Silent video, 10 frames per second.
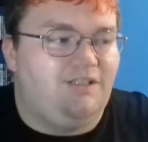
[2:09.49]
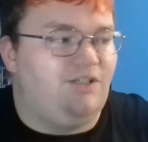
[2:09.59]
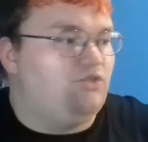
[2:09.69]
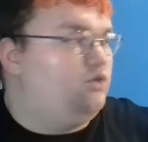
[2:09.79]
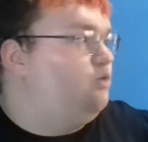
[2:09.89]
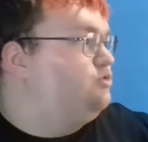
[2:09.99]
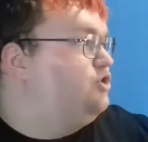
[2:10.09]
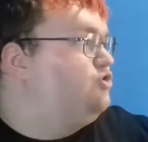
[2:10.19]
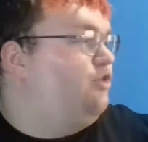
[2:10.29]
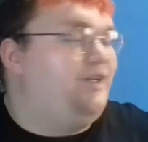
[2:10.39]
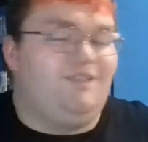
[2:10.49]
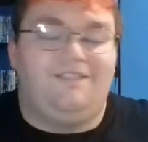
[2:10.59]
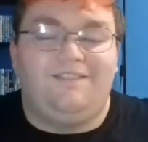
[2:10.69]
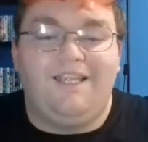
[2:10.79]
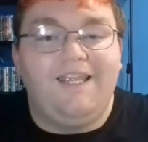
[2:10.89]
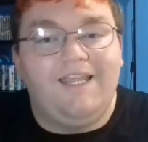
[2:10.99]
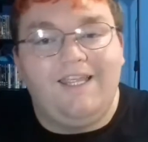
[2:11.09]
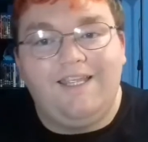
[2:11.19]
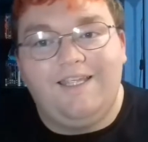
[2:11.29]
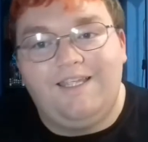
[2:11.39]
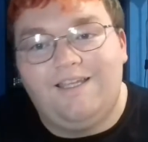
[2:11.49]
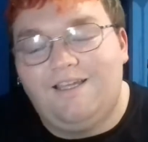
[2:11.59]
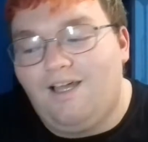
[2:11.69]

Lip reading: they're all destroying the city.